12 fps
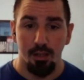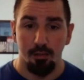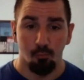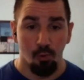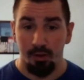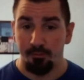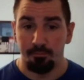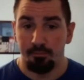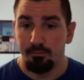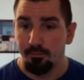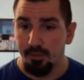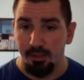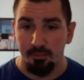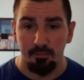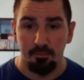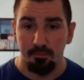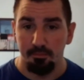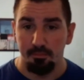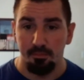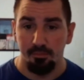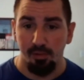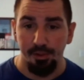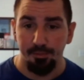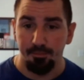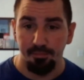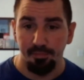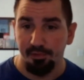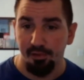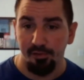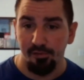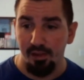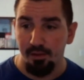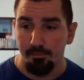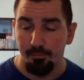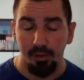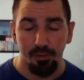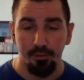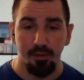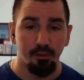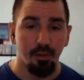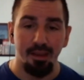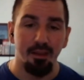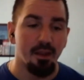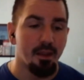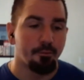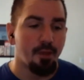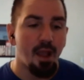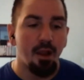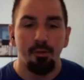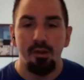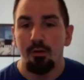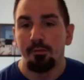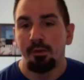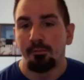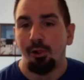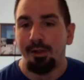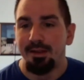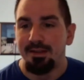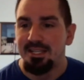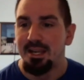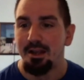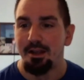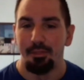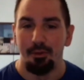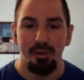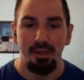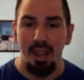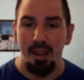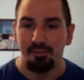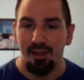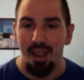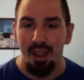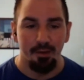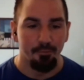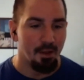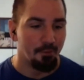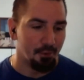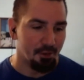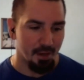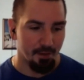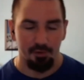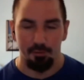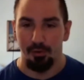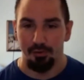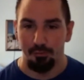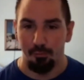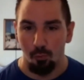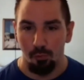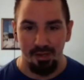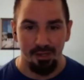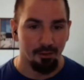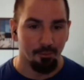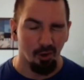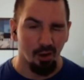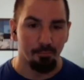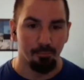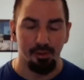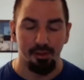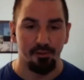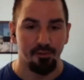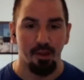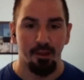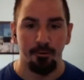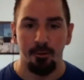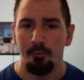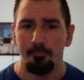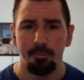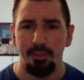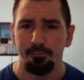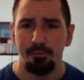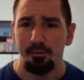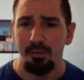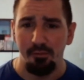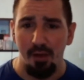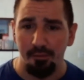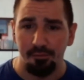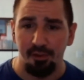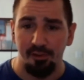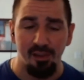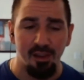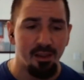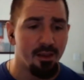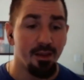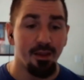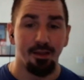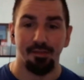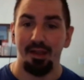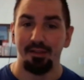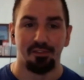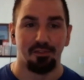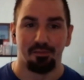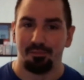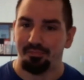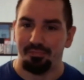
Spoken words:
One of them can play 60. But like if Kyrie Irving plays 30 games again, if Anthony Davis plays 40 and LeBron plays, I don't know, 55, 60, that's